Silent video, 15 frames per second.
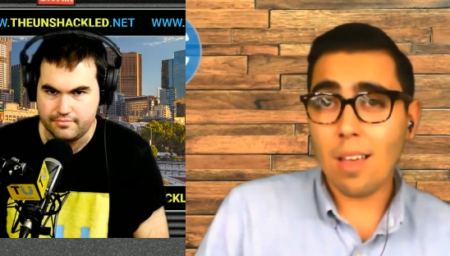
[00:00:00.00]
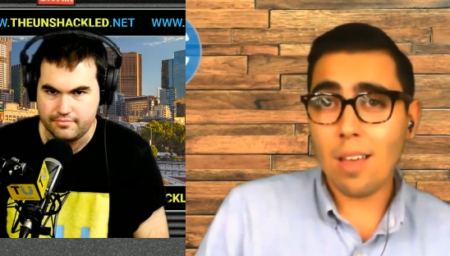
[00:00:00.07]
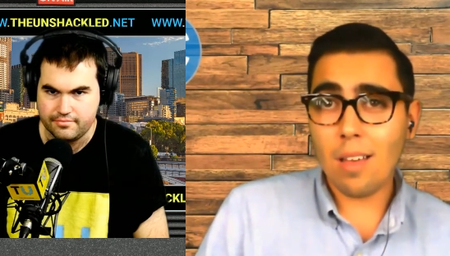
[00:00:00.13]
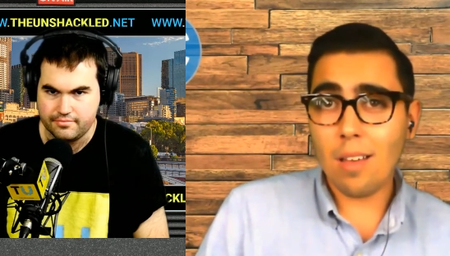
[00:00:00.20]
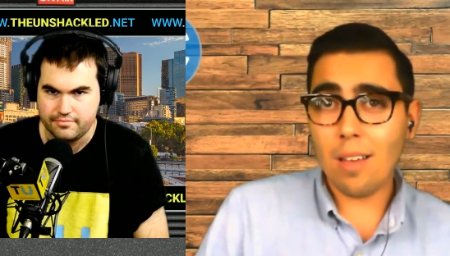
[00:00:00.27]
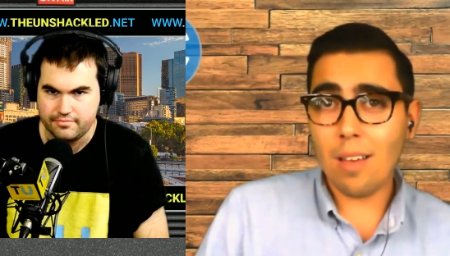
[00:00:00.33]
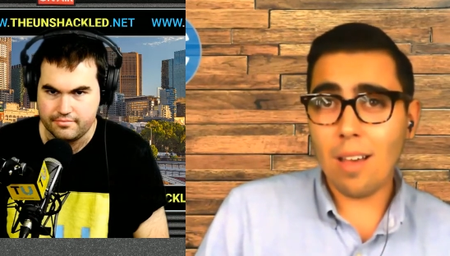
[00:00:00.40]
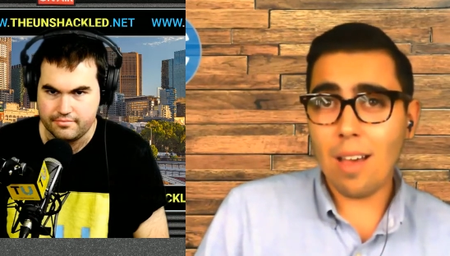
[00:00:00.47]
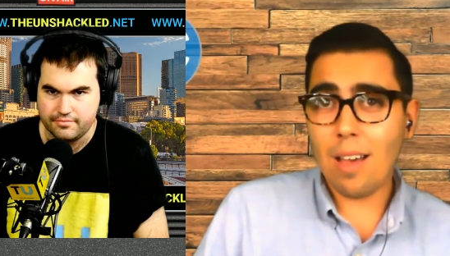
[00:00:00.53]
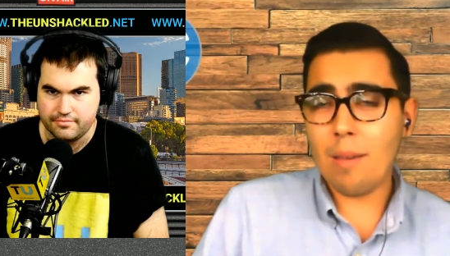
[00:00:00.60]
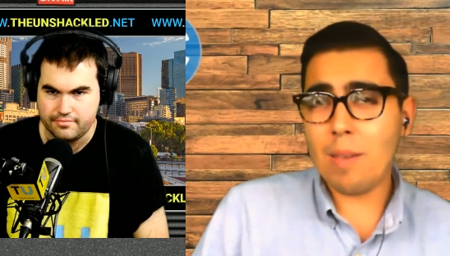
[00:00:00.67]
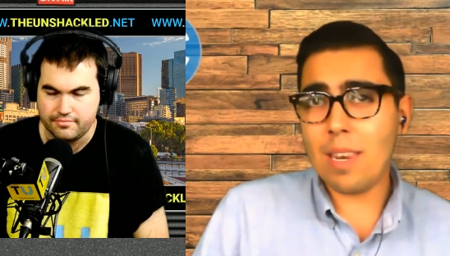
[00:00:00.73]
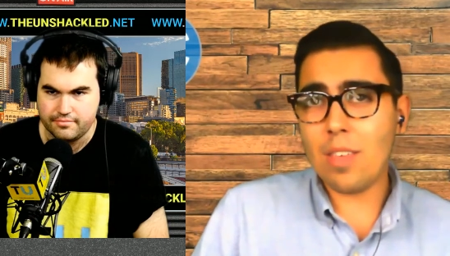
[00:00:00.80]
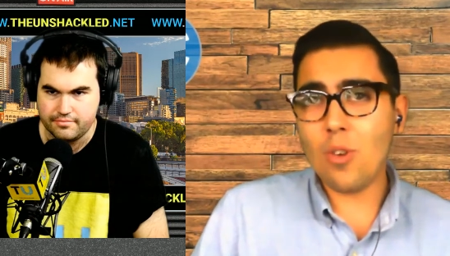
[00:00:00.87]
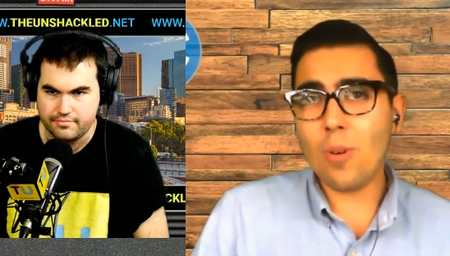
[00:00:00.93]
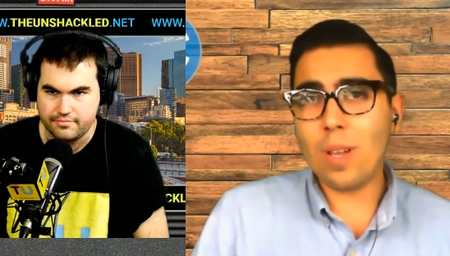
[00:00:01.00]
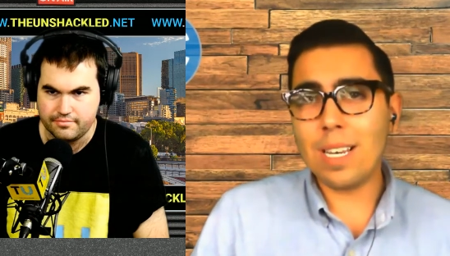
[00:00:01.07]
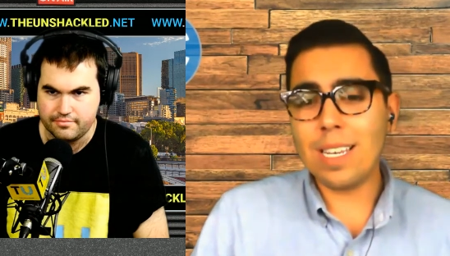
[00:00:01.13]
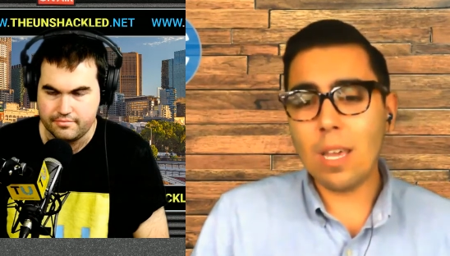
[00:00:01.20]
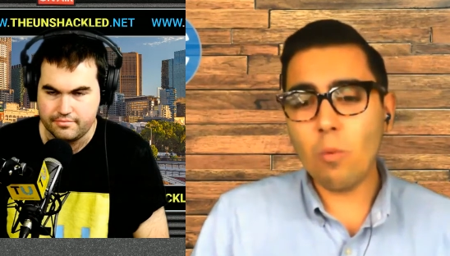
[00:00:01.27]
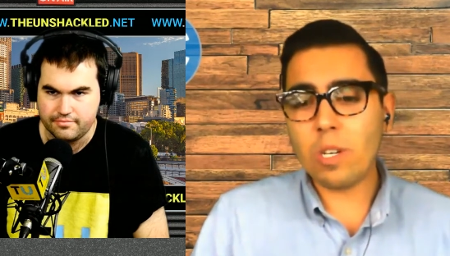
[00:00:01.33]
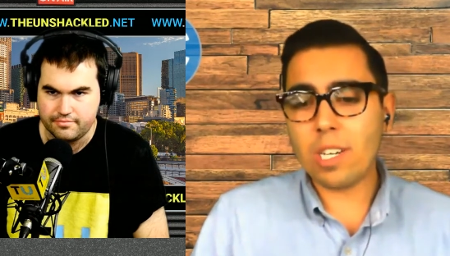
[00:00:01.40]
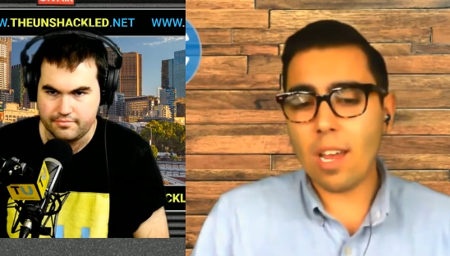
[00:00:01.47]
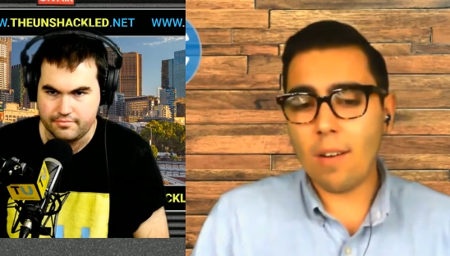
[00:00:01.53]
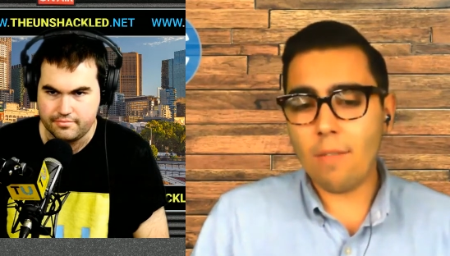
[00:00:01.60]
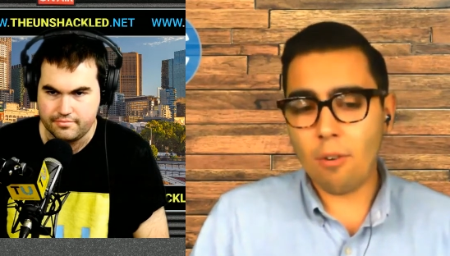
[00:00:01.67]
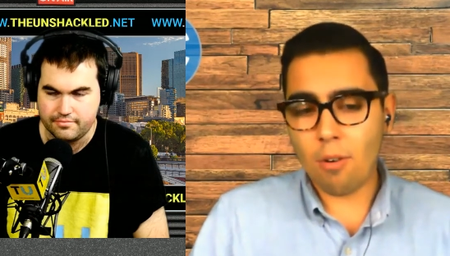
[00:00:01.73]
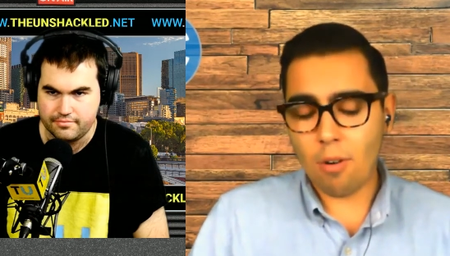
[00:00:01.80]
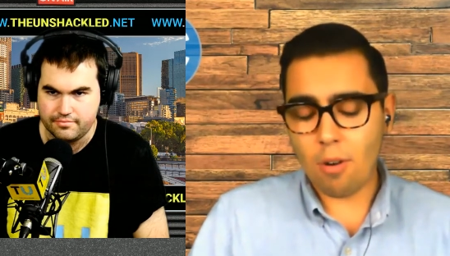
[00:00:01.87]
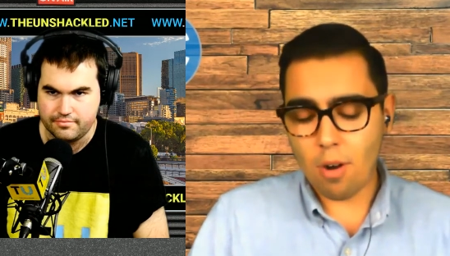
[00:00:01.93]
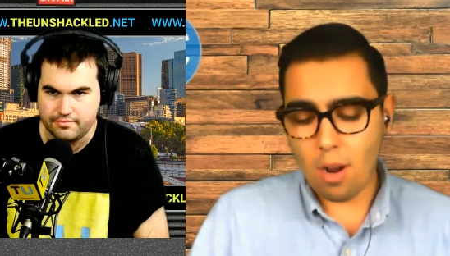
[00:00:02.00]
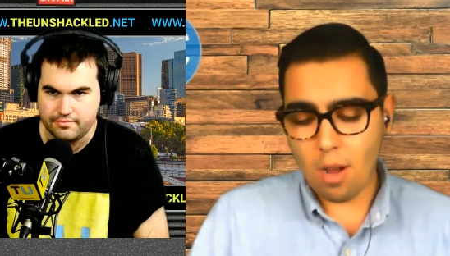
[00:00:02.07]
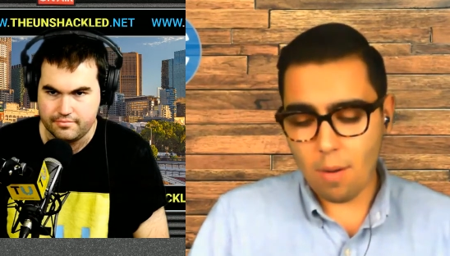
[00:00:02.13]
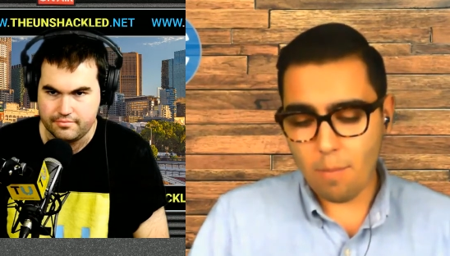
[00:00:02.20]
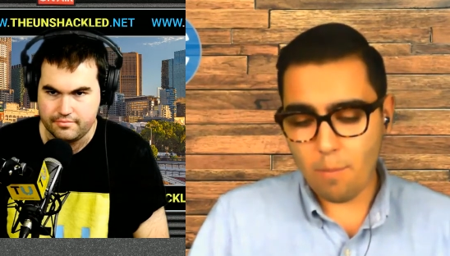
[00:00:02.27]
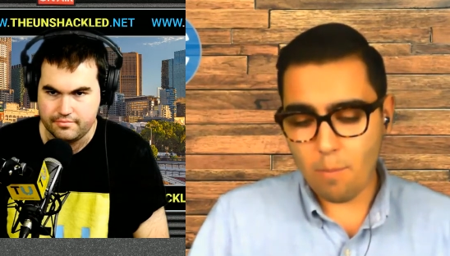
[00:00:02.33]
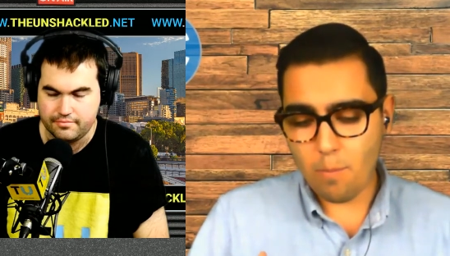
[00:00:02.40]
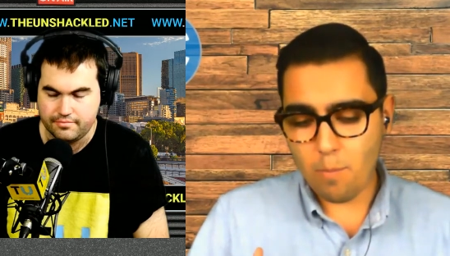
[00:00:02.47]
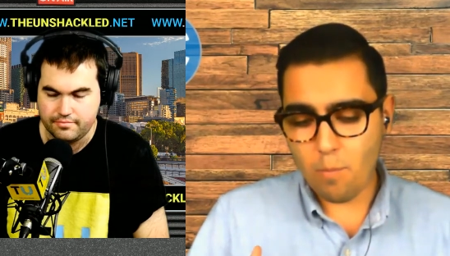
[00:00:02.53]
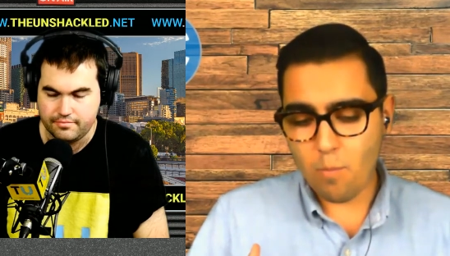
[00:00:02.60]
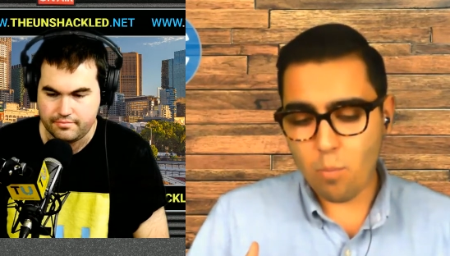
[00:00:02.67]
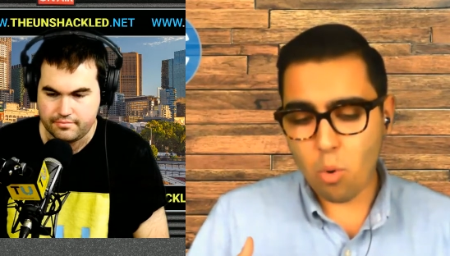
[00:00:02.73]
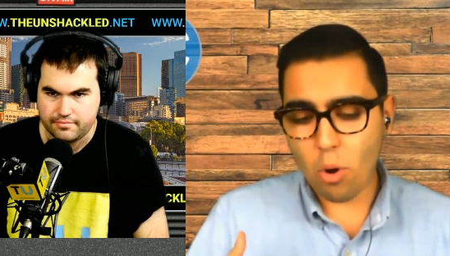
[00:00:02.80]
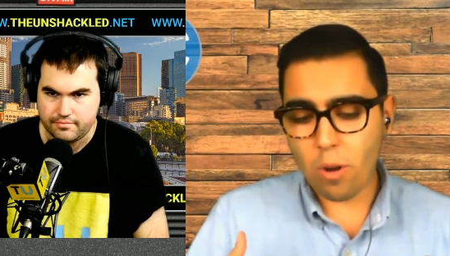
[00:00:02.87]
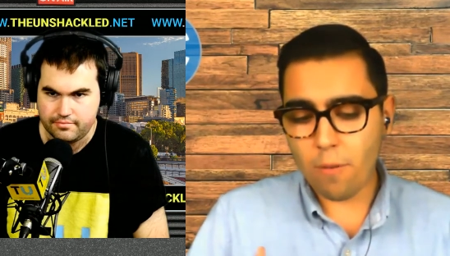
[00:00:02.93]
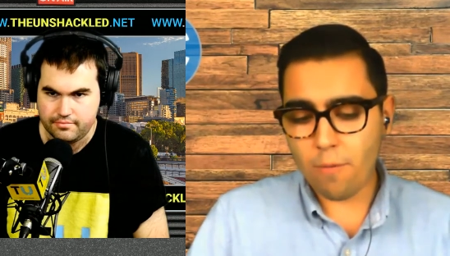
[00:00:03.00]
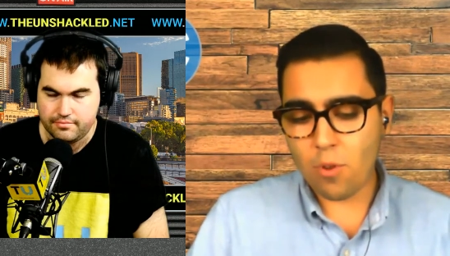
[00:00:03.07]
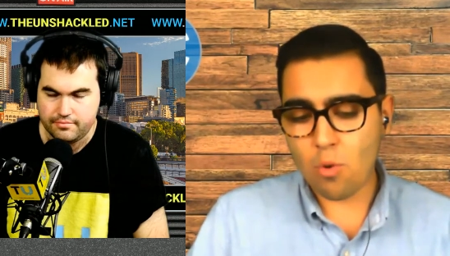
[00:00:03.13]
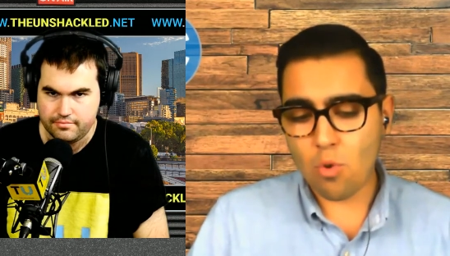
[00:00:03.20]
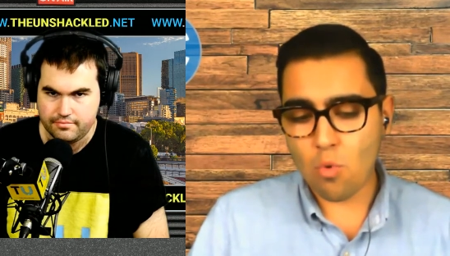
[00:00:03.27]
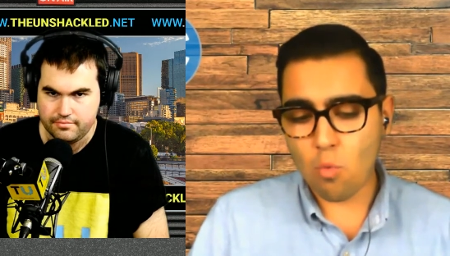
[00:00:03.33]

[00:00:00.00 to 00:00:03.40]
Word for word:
Speaker 1: I mean, you can take whichever uh, point of view you want